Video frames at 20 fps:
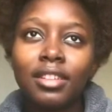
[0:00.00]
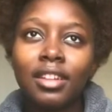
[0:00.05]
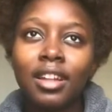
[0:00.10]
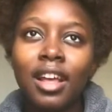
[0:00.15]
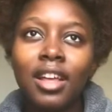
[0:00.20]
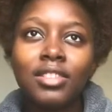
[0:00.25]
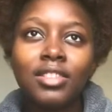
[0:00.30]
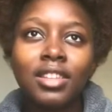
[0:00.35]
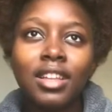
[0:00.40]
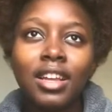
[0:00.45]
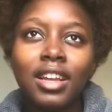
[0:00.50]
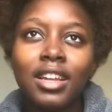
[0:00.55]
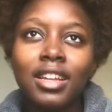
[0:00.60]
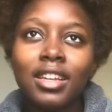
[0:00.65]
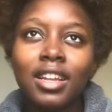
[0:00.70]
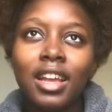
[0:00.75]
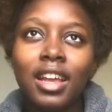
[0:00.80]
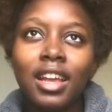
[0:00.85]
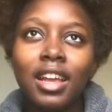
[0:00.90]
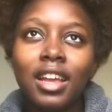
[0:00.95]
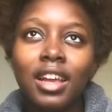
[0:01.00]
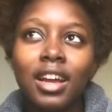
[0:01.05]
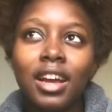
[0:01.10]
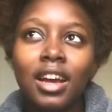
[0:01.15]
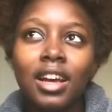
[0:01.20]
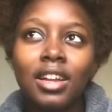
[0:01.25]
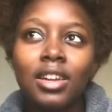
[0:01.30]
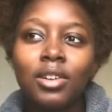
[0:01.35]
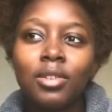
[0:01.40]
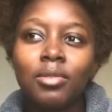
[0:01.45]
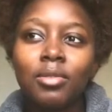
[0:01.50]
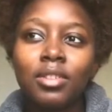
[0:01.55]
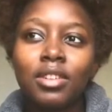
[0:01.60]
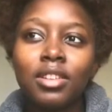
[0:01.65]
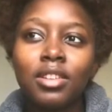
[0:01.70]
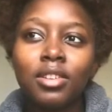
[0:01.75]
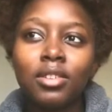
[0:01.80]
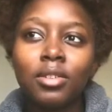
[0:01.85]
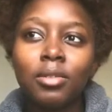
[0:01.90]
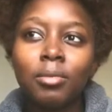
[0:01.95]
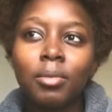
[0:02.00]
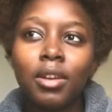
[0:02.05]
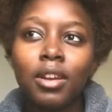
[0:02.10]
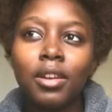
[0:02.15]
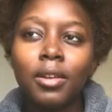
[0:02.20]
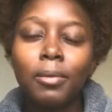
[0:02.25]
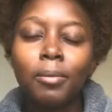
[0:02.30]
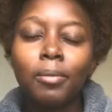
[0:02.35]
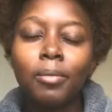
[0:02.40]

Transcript: I was like, dang, I don't want to tell nobody.